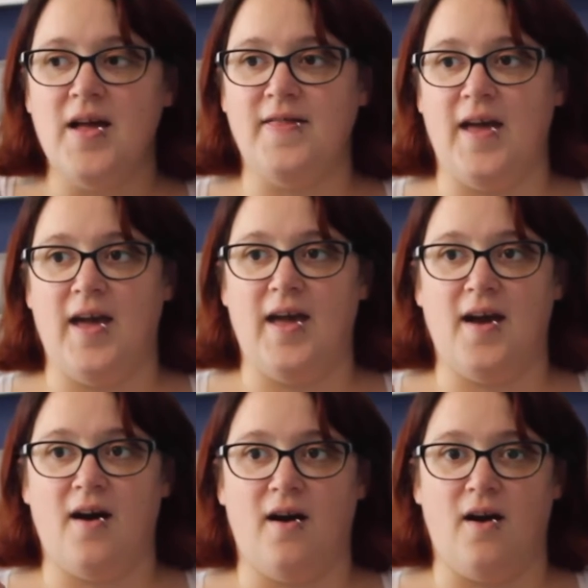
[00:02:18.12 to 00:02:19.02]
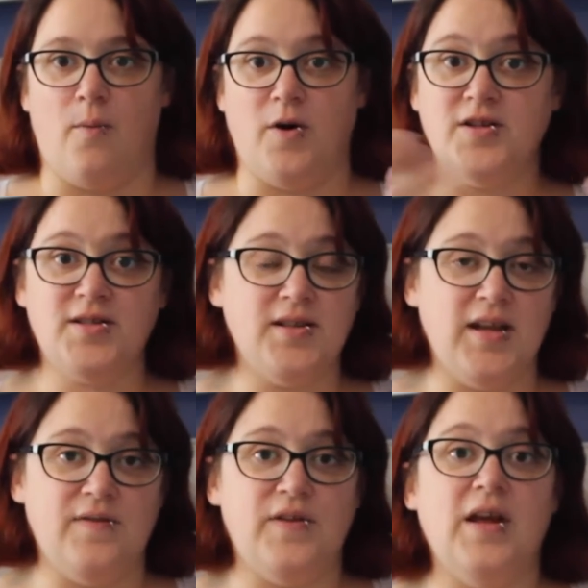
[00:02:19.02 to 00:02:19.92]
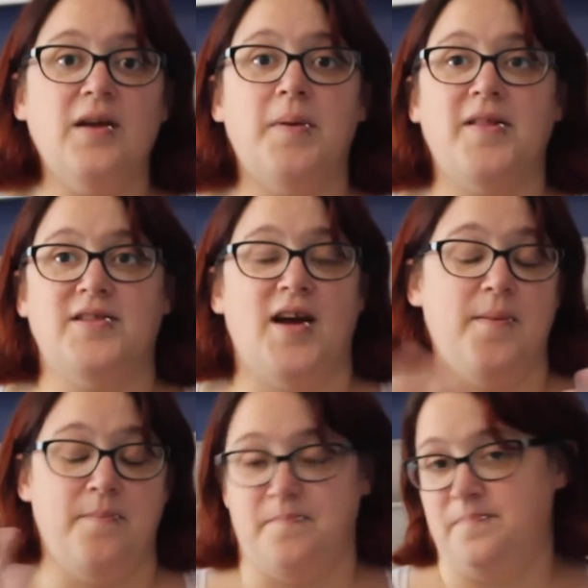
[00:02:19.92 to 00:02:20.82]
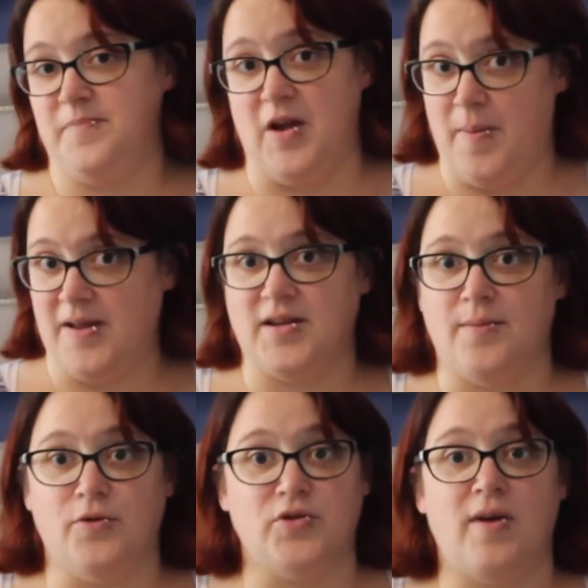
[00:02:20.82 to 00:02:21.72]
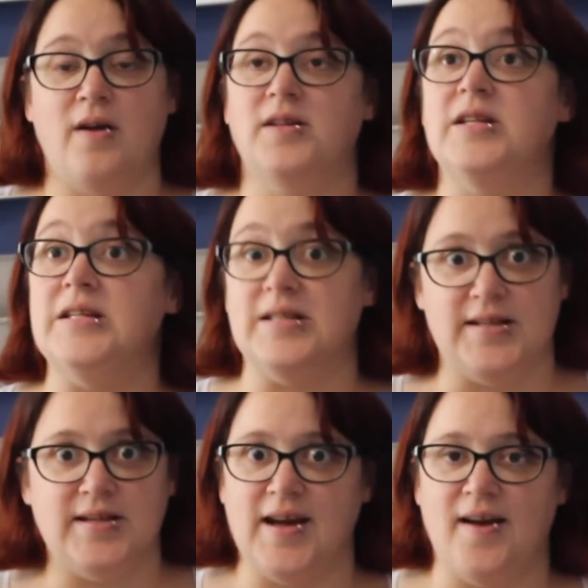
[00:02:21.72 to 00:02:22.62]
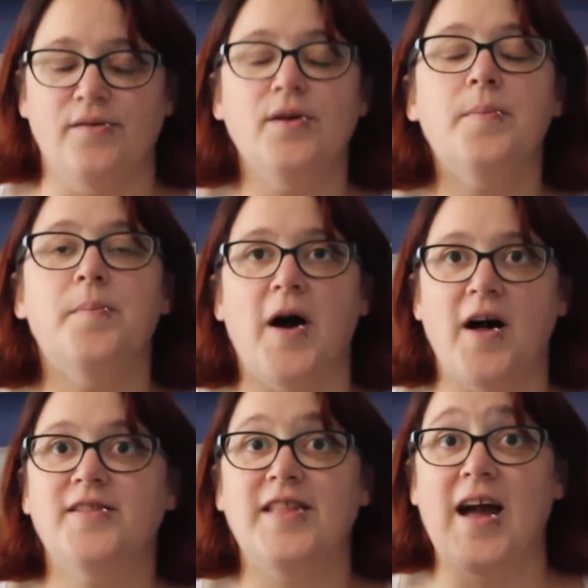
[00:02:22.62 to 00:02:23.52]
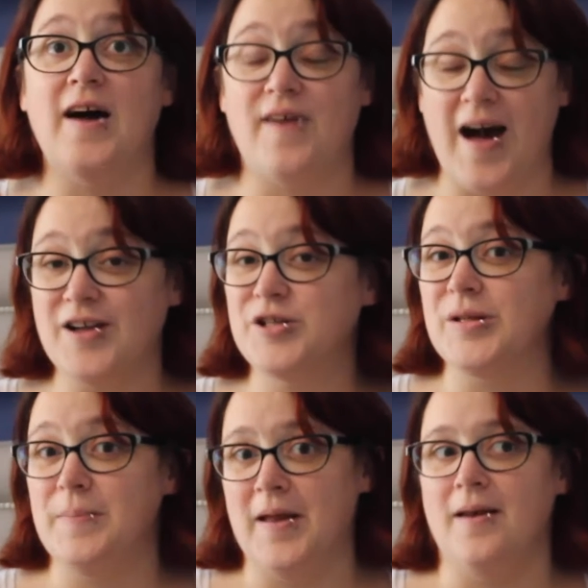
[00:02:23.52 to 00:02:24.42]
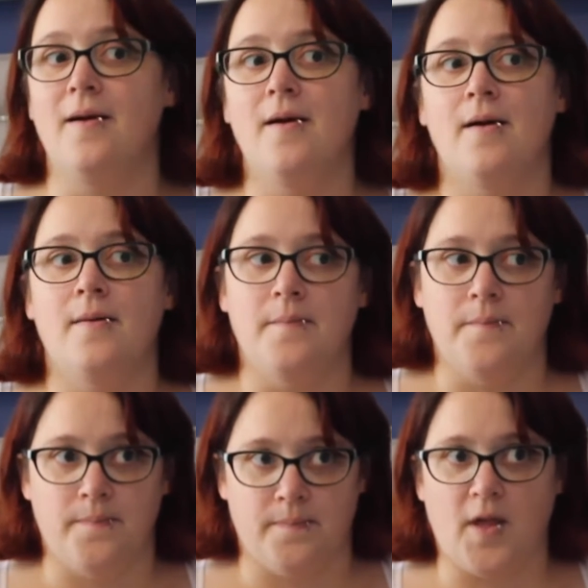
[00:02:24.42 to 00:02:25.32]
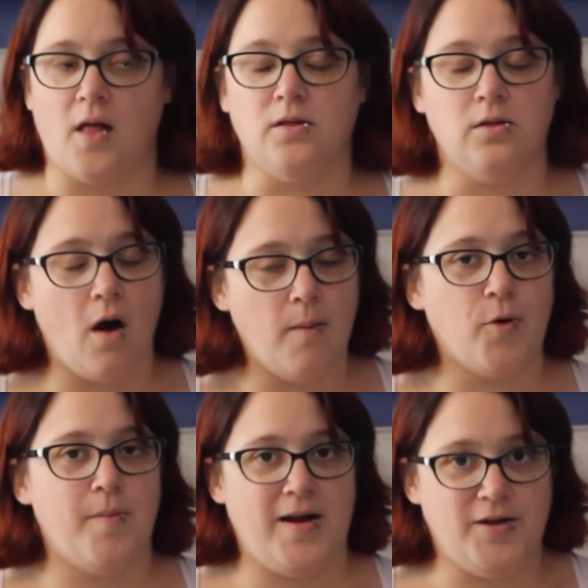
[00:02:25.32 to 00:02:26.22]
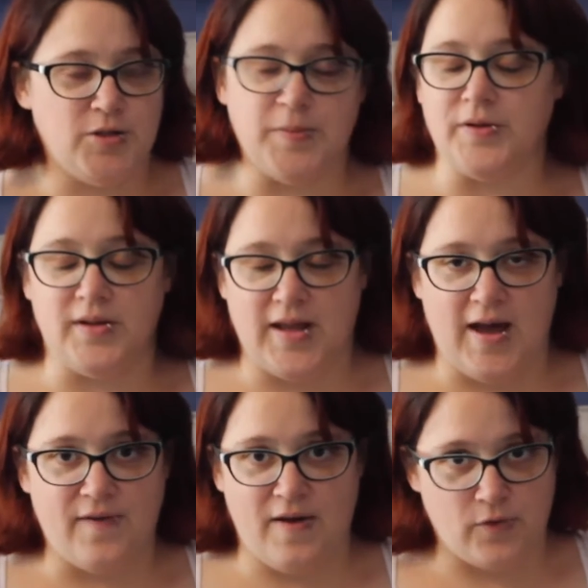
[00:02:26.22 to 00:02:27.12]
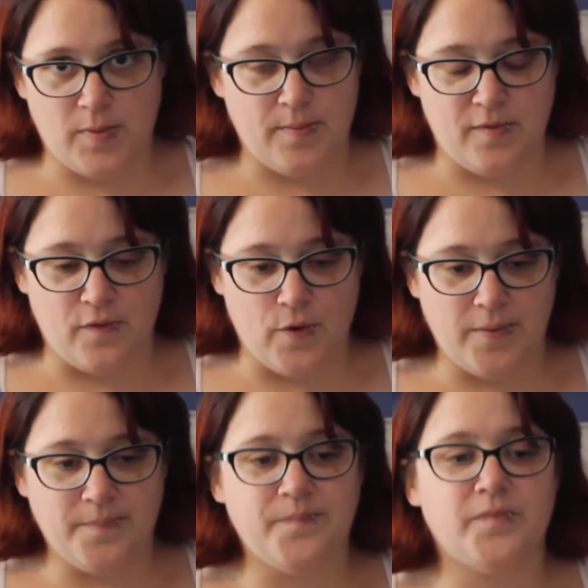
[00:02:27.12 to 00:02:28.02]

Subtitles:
They are worse in the evening. By the time their bedtime rolls around, I need to sit down, but they have actually been a lot more manageable than they have ever been before.